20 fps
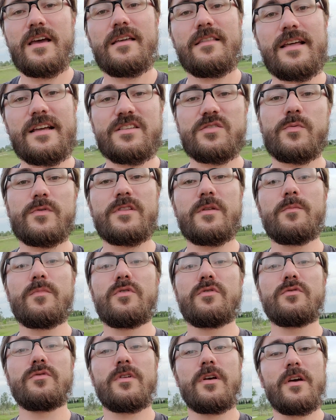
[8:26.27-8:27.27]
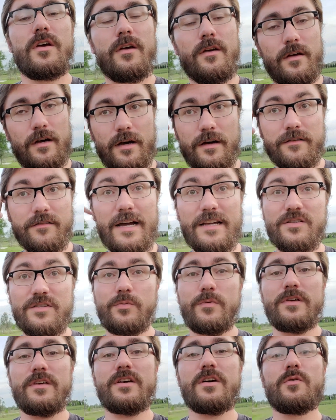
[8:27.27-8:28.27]
that's when the moon last
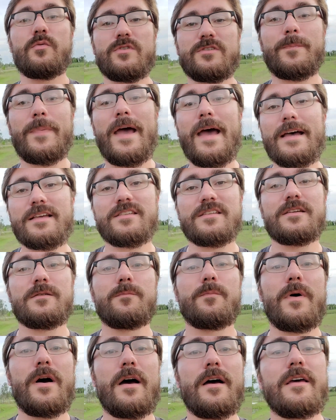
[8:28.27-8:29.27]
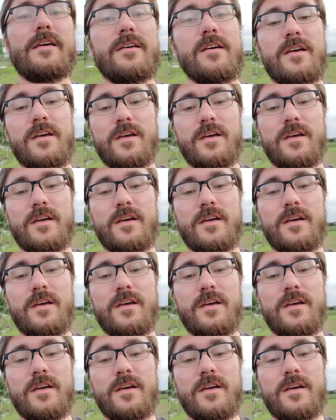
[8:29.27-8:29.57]
week was passing by